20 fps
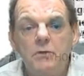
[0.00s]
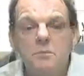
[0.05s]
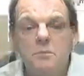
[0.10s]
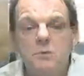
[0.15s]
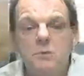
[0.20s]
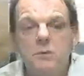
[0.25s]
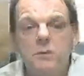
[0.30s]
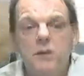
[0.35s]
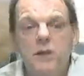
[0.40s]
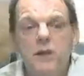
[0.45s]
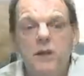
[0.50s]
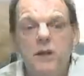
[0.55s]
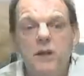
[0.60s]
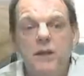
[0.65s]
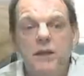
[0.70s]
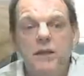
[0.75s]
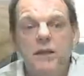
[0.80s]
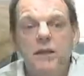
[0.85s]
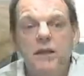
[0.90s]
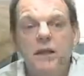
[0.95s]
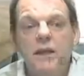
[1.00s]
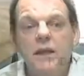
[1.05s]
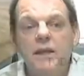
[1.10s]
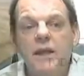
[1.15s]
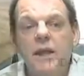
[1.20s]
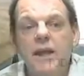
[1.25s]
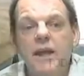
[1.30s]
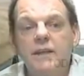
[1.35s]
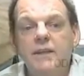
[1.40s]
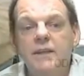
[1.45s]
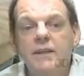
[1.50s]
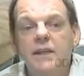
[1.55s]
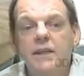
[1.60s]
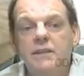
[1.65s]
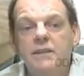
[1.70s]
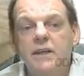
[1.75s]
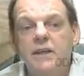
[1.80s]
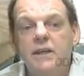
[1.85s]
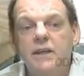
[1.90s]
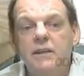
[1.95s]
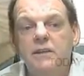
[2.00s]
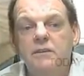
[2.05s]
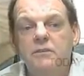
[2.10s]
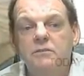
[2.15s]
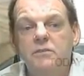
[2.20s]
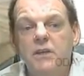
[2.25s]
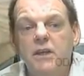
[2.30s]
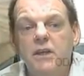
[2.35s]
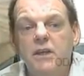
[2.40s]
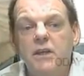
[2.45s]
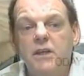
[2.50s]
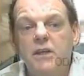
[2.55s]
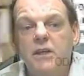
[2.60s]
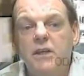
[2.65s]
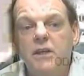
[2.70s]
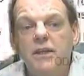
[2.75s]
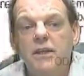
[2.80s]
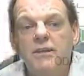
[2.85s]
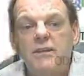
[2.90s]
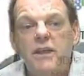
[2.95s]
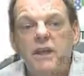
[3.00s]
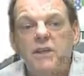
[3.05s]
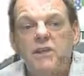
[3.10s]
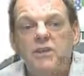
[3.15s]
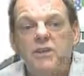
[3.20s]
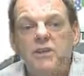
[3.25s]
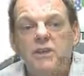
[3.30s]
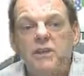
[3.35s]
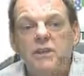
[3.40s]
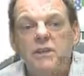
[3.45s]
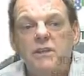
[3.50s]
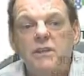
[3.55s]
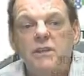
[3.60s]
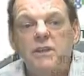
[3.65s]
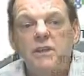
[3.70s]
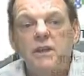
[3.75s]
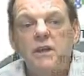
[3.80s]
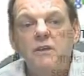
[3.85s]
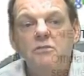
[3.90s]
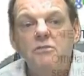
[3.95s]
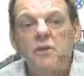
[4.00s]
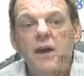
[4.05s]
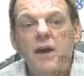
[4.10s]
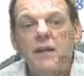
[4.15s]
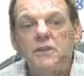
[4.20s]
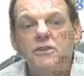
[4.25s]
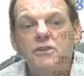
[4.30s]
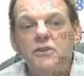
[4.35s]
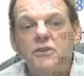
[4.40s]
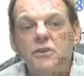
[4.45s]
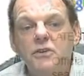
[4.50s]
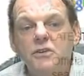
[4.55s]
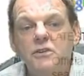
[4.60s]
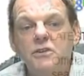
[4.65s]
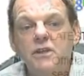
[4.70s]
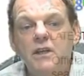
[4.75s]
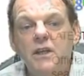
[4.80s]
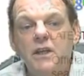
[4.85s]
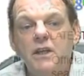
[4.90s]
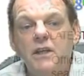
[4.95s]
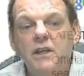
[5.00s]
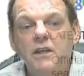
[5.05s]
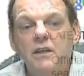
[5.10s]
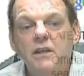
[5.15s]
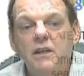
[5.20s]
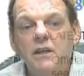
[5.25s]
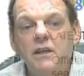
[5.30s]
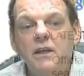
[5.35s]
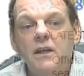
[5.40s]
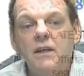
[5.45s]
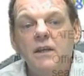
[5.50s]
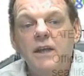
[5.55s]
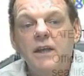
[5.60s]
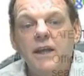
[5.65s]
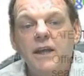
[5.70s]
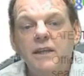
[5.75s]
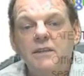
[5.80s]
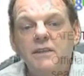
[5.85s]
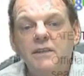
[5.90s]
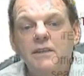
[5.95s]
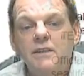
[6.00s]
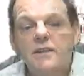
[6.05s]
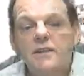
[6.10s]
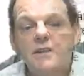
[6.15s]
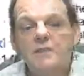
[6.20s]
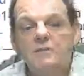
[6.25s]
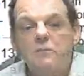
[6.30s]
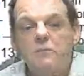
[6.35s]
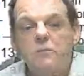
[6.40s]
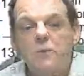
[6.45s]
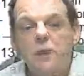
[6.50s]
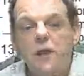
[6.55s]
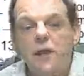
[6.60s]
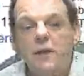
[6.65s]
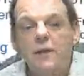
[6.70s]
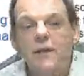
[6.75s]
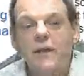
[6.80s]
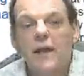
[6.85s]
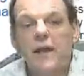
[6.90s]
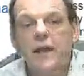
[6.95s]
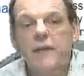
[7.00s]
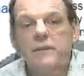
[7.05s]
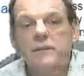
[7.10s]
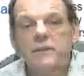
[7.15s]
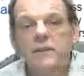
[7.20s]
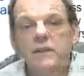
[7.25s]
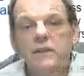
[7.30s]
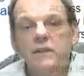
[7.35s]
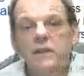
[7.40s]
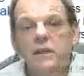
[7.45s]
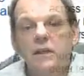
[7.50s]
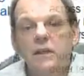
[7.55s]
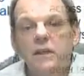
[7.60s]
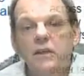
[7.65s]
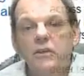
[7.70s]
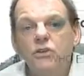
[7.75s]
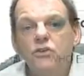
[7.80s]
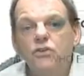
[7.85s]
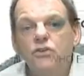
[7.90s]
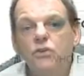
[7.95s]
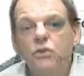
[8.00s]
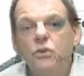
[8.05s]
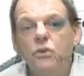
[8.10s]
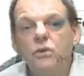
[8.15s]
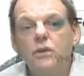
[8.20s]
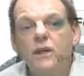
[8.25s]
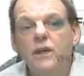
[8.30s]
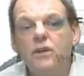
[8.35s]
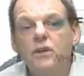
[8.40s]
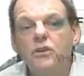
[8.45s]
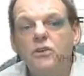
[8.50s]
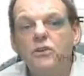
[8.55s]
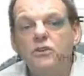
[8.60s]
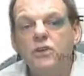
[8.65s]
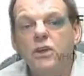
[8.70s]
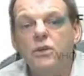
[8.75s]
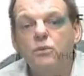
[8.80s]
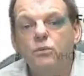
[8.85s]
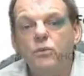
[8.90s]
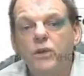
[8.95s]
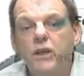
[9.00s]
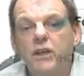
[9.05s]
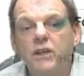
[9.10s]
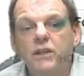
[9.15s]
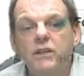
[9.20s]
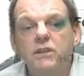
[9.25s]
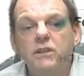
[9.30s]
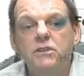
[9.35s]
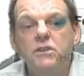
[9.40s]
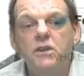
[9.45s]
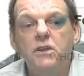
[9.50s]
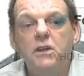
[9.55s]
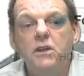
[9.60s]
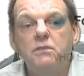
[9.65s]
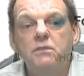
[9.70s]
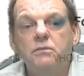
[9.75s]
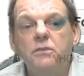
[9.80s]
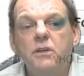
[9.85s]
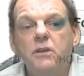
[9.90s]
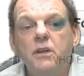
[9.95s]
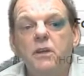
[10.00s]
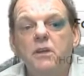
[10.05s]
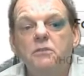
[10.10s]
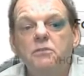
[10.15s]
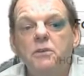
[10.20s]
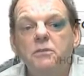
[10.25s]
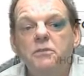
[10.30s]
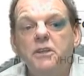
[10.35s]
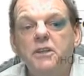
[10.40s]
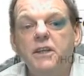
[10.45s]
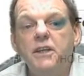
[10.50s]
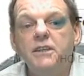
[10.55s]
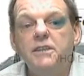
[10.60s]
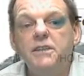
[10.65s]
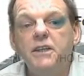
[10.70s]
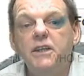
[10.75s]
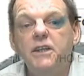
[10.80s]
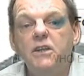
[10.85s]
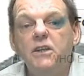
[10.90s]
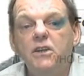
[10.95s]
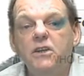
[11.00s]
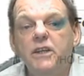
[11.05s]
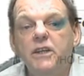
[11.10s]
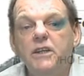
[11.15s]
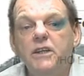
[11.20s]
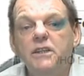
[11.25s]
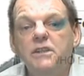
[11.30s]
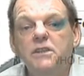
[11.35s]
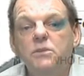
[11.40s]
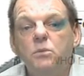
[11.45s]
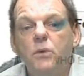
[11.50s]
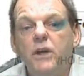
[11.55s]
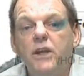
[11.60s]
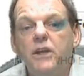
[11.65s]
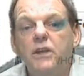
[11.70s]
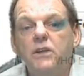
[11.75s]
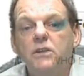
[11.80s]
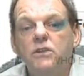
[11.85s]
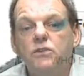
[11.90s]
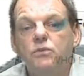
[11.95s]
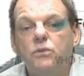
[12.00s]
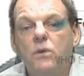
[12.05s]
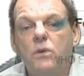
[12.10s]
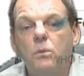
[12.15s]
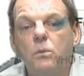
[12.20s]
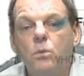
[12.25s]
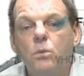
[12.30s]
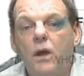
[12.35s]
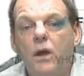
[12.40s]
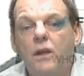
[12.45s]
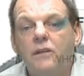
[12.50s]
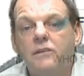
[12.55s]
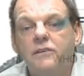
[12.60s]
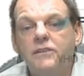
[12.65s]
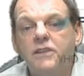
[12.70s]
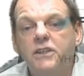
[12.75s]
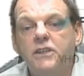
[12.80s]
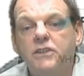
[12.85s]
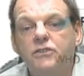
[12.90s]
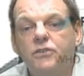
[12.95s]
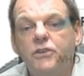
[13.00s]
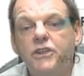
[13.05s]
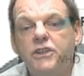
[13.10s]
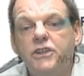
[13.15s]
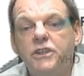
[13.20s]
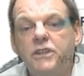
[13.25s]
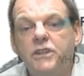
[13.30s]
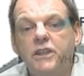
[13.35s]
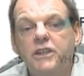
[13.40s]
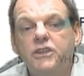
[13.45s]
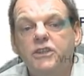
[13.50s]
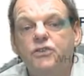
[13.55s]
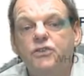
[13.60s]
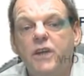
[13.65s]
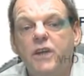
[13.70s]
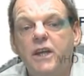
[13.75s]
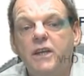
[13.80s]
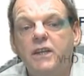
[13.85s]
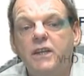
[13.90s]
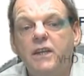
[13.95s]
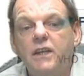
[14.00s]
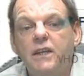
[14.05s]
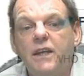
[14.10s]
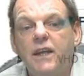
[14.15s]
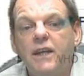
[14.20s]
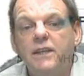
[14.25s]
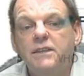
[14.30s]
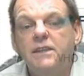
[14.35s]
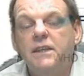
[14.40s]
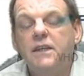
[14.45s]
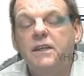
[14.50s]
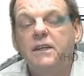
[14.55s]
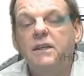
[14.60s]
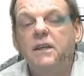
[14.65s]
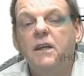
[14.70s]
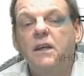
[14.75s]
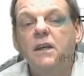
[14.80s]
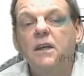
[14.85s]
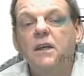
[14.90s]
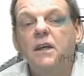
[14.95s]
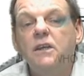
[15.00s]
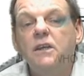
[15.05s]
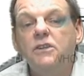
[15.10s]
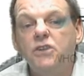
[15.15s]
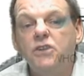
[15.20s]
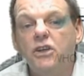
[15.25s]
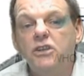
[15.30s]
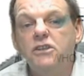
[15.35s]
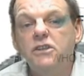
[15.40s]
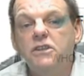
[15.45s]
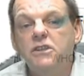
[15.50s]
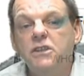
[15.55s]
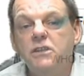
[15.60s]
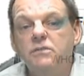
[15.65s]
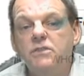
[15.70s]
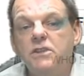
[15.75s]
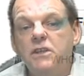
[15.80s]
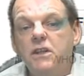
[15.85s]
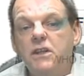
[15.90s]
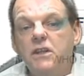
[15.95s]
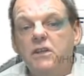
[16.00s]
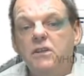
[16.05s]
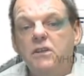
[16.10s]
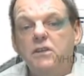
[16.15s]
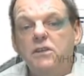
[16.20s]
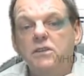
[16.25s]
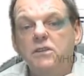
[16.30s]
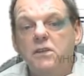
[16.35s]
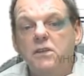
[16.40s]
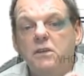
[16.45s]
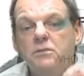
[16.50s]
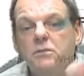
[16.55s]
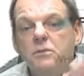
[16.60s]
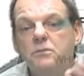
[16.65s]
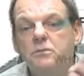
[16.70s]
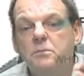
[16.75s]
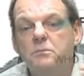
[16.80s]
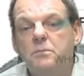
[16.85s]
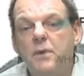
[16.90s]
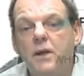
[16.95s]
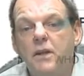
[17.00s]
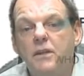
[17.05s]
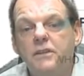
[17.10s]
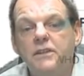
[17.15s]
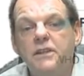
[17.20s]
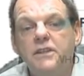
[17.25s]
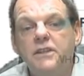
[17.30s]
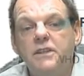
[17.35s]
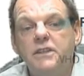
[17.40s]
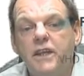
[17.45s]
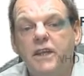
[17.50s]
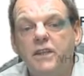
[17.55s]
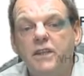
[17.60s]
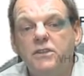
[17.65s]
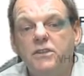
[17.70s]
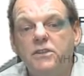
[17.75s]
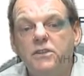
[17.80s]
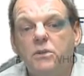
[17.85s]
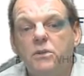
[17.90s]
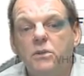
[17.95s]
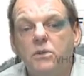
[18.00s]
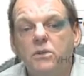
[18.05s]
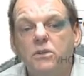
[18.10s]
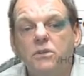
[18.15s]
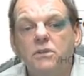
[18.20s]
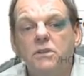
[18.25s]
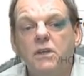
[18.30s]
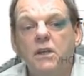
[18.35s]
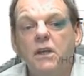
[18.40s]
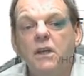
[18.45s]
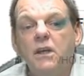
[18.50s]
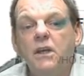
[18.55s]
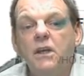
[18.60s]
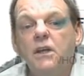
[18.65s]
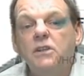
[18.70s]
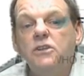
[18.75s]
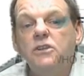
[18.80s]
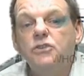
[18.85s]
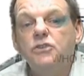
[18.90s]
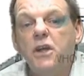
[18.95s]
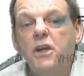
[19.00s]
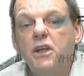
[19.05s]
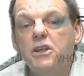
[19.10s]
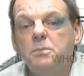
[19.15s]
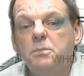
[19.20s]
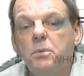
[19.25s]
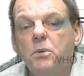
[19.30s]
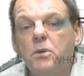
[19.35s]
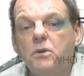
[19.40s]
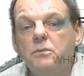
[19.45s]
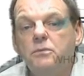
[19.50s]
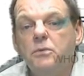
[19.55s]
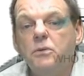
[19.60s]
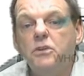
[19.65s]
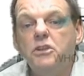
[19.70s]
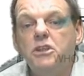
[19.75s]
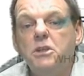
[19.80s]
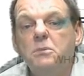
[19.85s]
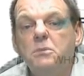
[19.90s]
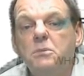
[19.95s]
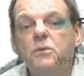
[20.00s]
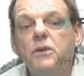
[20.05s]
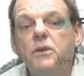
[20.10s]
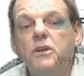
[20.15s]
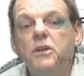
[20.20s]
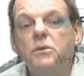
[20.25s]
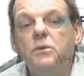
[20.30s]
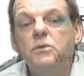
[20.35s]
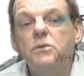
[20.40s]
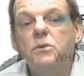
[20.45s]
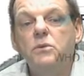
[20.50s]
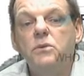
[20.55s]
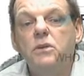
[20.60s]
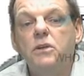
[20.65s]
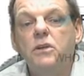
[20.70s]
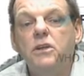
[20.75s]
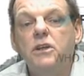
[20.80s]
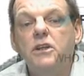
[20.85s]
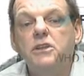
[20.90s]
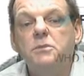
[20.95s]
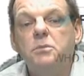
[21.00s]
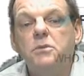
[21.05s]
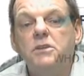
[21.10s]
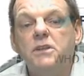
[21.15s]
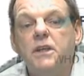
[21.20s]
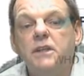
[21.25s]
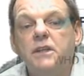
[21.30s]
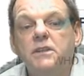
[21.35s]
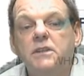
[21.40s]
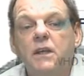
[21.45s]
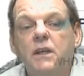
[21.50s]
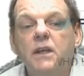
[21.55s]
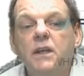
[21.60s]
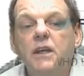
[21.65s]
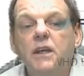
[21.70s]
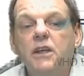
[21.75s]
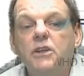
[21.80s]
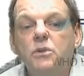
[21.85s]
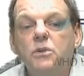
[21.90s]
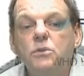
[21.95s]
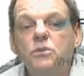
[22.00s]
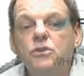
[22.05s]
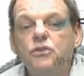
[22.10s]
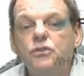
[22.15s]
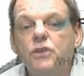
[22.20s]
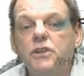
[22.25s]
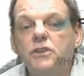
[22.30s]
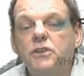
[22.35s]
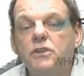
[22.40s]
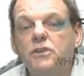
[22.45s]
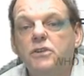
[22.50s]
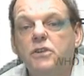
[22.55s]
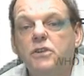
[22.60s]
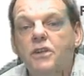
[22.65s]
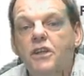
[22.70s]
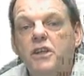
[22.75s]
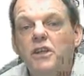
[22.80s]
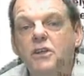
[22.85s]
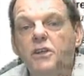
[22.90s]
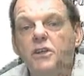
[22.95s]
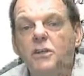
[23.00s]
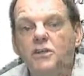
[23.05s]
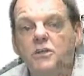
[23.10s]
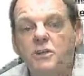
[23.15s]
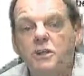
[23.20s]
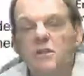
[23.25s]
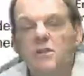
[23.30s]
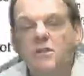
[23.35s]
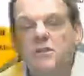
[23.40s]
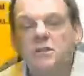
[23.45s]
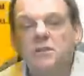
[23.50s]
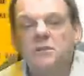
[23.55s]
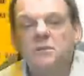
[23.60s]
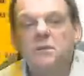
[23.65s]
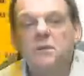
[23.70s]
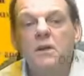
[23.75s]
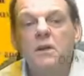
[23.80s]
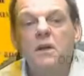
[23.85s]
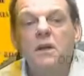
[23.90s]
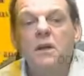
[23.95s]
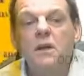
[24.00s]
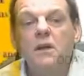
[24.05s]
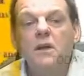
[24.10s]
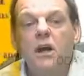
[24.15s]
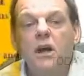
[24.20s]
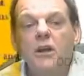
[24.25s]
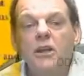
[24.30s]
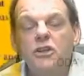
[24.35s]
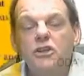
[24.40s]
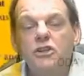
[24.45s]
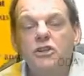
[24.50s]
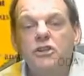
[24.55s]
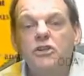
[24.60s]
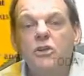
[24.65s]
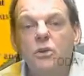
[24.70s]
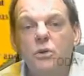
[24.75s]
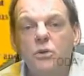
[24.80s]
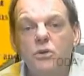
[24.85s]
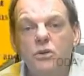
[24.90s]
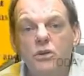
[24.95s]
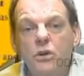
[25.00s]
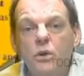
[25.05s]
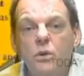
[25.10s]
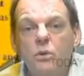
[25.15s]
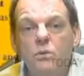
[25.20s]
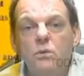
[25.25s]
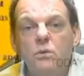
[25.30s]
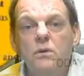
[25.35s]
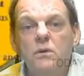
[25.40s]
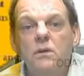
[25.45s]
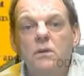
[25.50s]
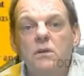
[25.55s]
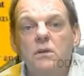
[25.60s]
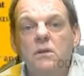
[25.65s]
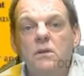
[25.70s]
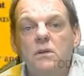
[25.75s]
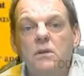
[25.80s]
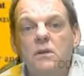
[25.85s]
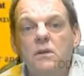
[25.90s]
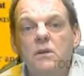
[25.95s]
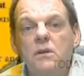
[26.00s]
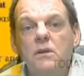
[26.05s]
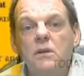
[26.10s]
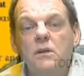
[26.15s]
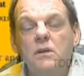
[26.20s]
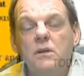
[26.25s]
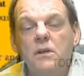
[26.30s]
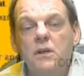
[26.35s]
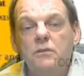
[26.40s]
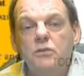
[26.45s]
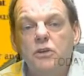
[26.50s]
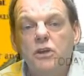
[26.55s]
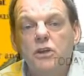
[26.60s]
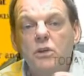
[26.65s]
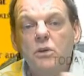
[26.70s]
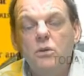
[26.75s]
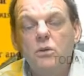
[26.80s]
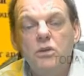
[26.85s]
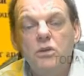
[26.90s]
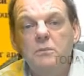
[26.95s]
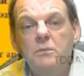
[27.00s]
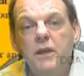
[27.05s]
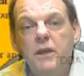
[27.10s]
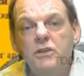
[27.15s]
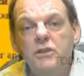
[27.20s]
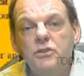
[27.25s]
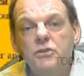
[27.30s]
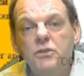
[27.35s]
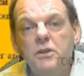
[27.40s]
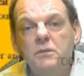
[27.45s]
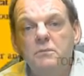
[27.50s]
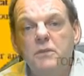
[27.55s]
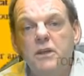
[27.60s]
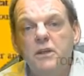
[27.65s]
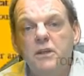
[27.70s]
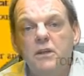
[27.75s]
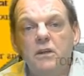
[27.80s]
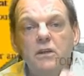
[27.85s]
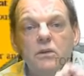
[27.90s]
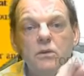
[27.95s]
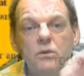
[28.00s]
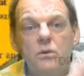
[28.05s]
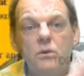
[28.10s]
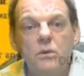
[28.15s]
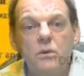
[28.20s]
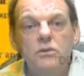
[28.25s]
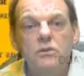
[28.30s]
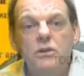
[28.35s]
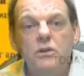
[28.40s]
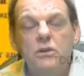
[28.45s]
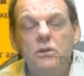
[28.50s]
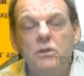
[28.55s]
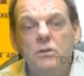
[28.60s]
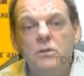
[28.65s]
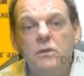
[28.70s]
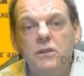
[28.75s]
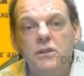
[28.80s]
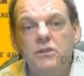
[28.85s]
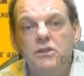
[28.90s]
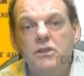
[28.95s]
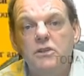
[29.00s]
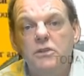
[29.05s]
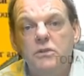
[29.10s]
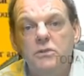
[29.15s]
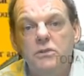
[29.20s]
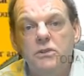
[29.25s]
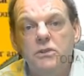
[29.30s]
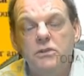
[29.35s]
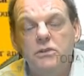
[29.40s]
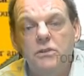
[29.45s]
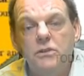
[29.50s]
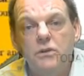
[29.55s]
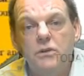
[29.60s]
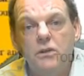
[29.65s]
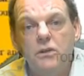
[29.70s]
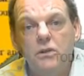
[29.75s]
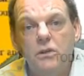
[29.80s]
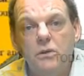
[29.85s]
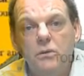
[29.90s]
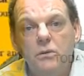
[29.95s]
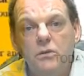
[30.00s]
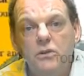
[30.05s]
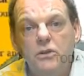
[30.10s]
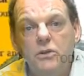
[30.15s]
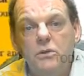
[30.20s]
reporting on it. KTTV Los Angeles, Fox 13, KTD Broadcasting. You scroll down and you start reading this stuff. 50 dead sea lions, whales, walruses recently stranded in Alaska, dozens of seals suffering from baldness, skin sores. The transport of Fukushima radionuclides present a new stressor to the ecosystem. I can assure you if you're going to go to the mainstream media or go to your local institutions or your local